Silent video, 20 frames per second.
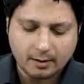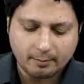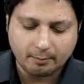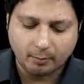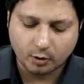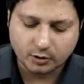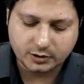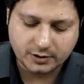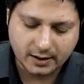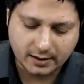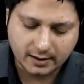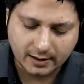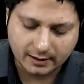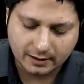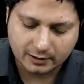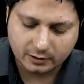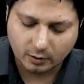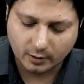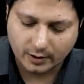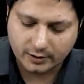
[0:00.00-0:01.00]
Posterior
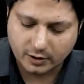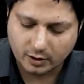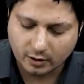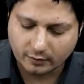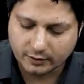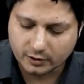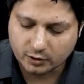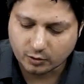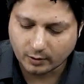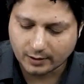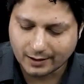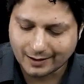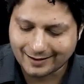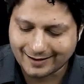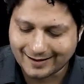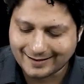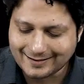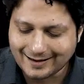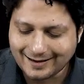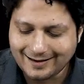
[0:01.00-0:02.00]
dislocation of the shoulder
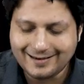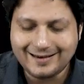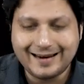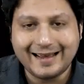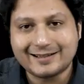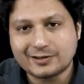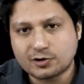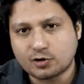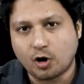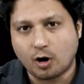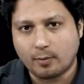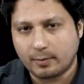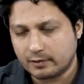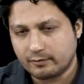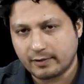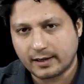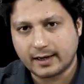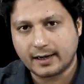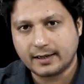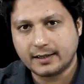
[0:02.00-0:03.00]
is a less common
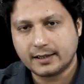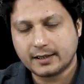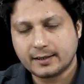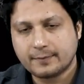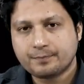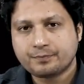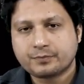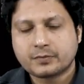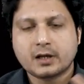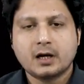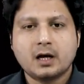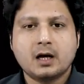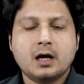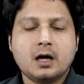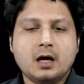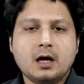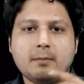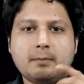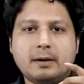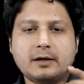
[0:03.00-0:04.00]
variety.
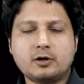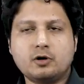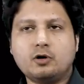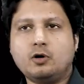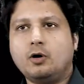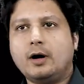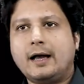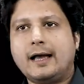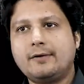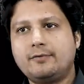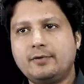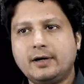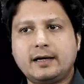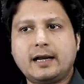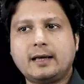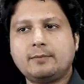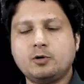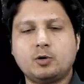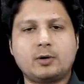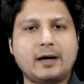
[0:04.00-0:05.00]
But you know, every
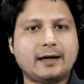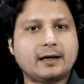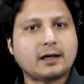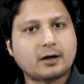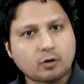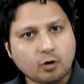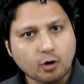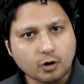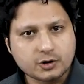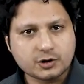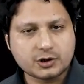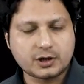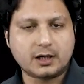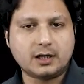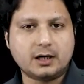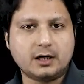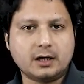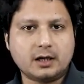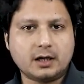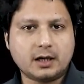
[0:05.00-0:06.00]
time you get a
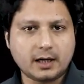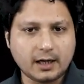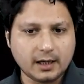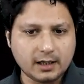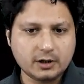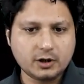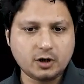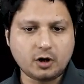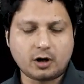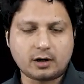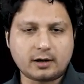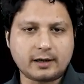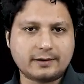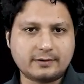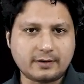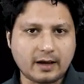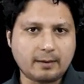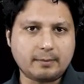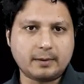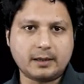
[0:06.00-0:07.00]
question in your
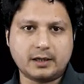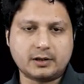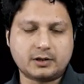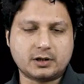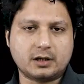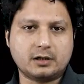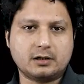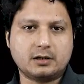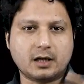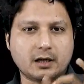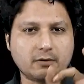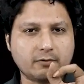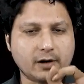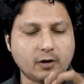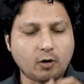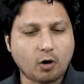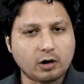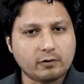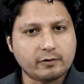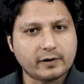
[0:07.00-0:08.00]
examination, there will
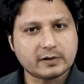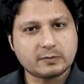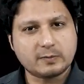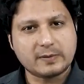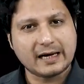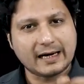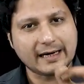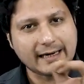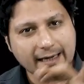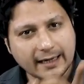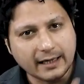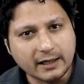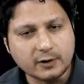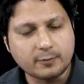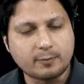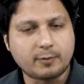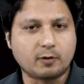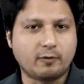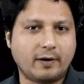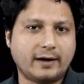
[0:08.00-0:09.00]
always be a hint
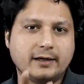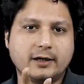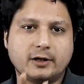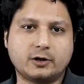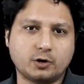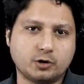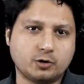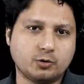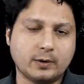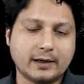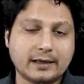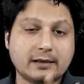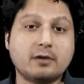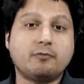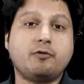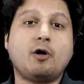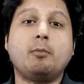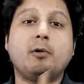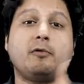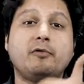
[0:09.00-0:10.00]
provided to you in the
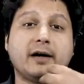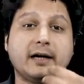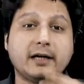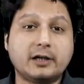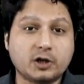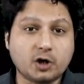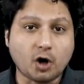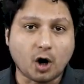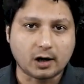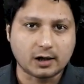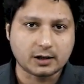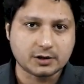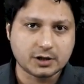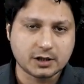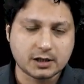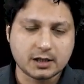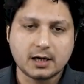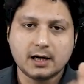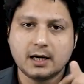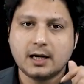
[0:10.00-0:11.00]
form of an
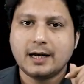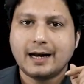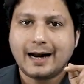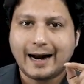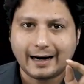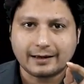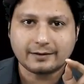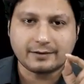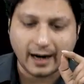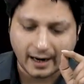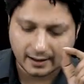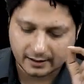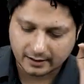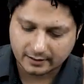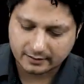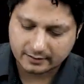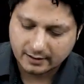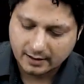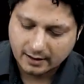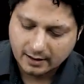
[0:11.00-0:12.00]
etiology, and that
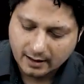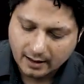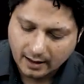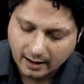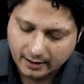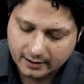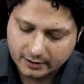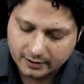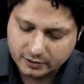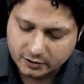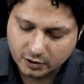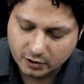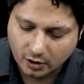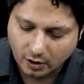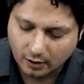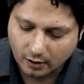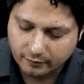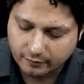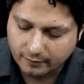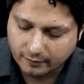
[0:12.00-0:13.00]
is a history
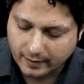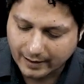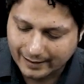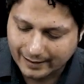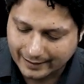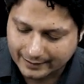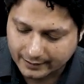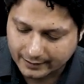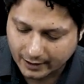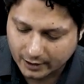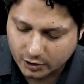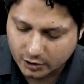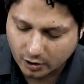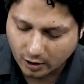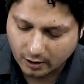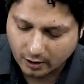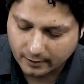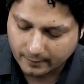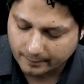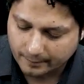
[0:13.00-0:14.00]
of electric
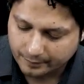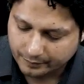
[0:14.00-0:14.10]
shock,